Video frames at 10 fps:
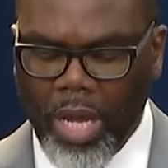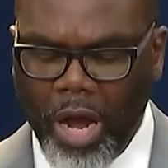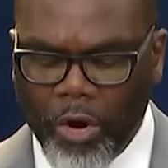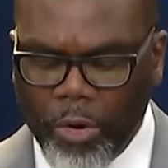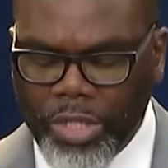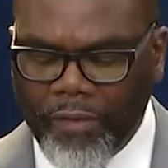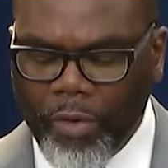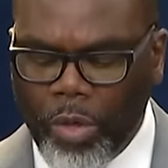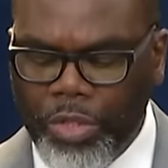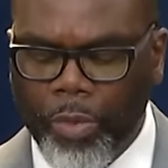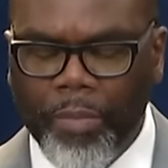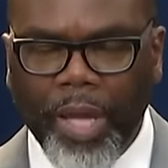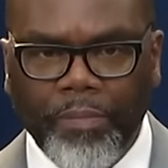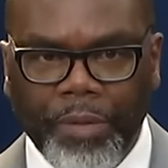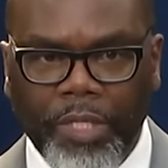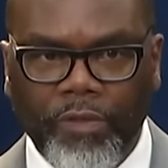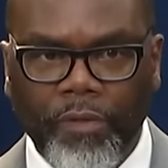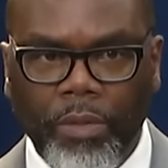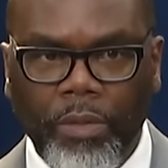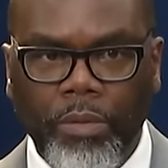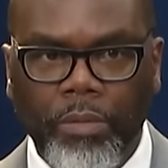I urge everyone to remain peaceful